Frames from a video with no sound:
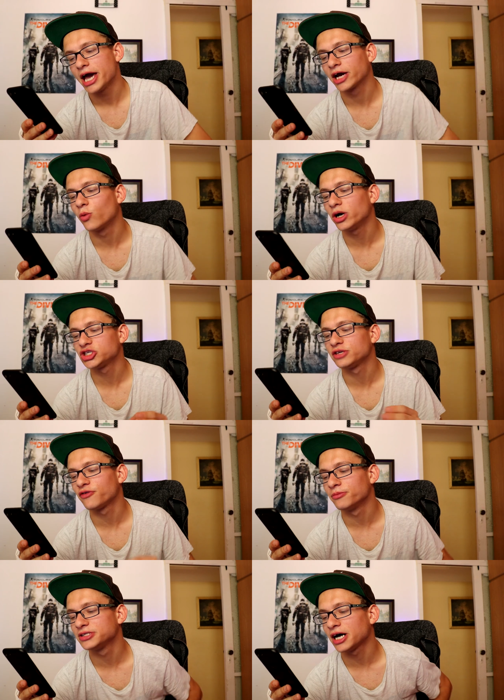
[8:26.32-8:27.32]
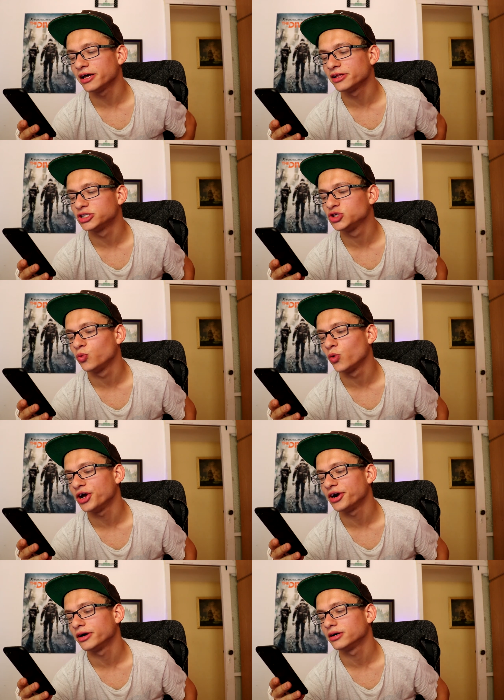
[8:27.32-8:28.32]
A question from Tyler
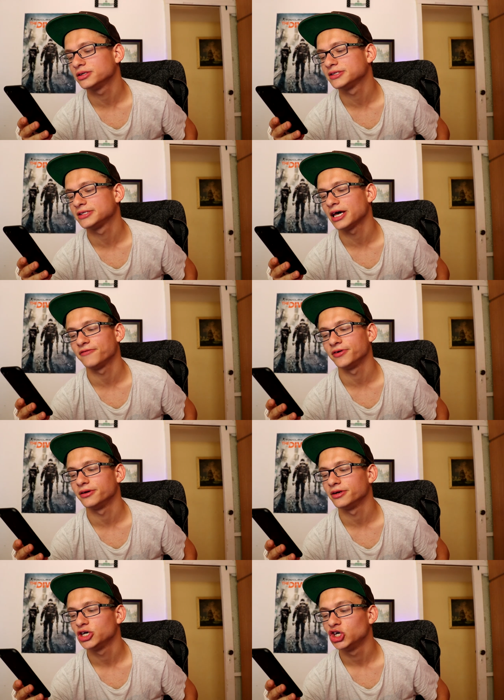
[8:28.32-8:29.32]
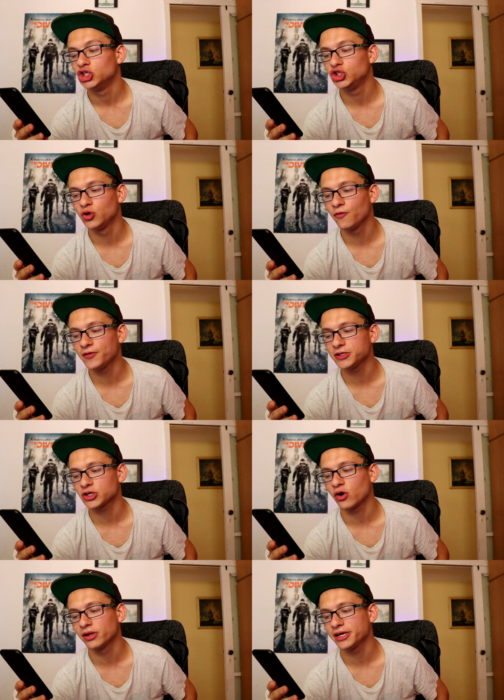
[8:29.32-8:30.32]
Dwyer 7. Do
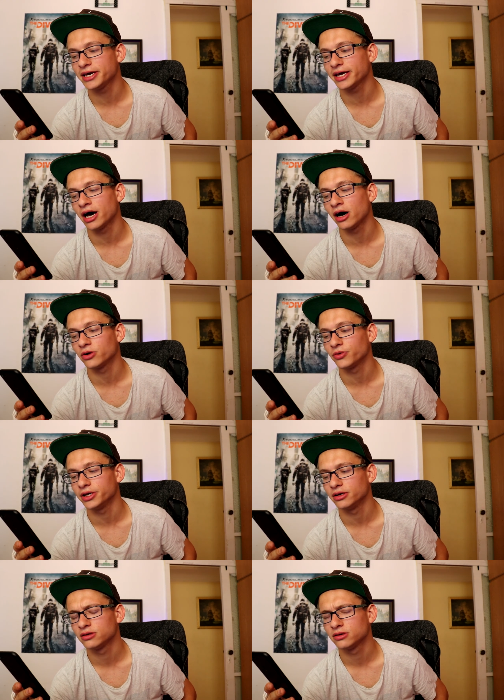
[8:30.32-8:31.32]
fish only get hungry?